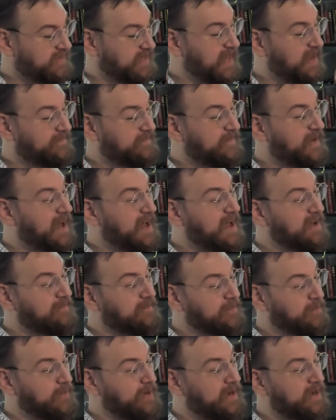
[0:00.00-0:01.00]

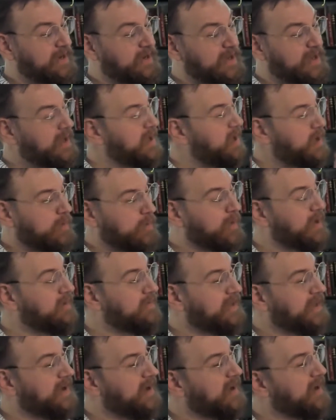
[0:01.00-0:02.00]
5, 3, whatever
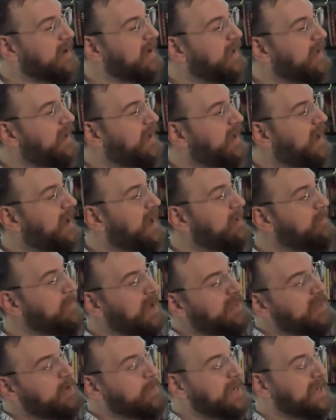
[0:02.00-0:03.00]
they are,
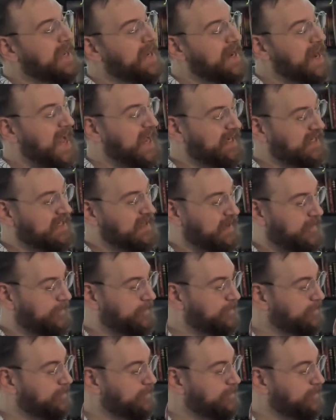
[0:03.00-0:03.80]
and then we connect them.